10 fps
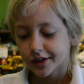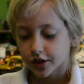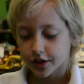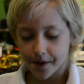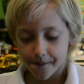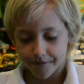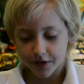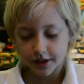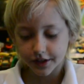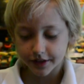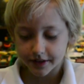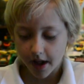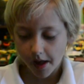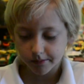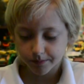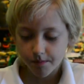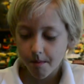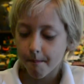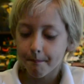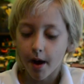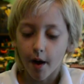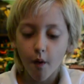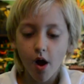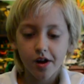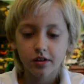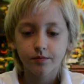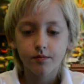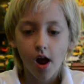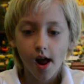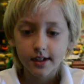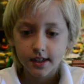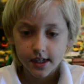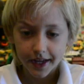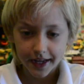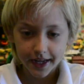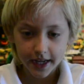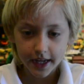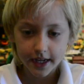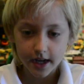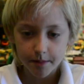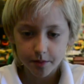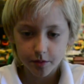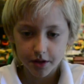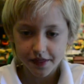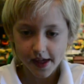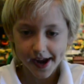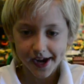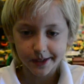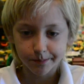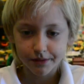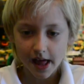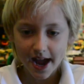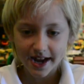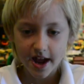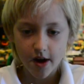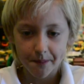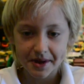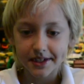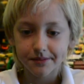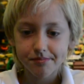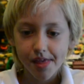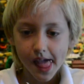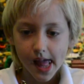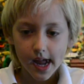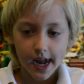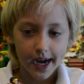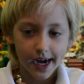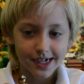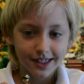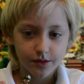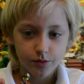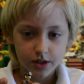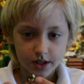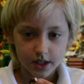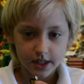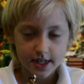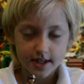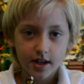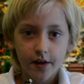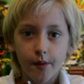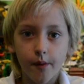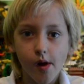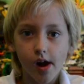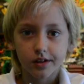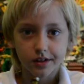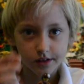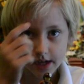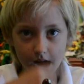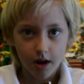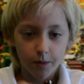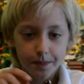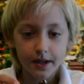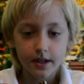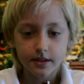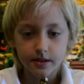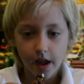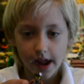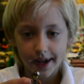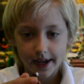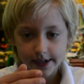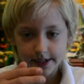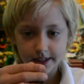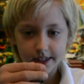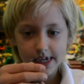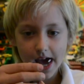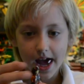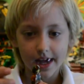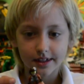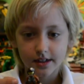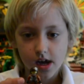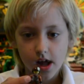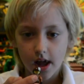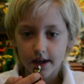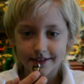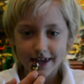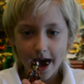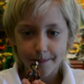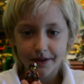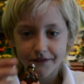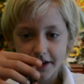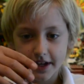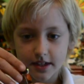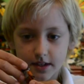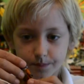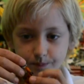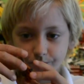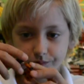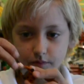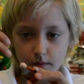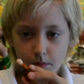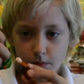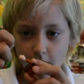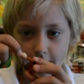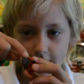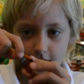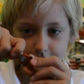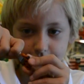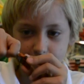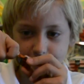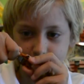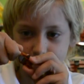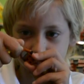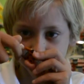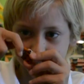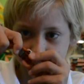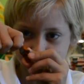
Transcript: So first you get Poe. He comes with a black helmet and with the yellow goggle piece and he has his happy face and if you take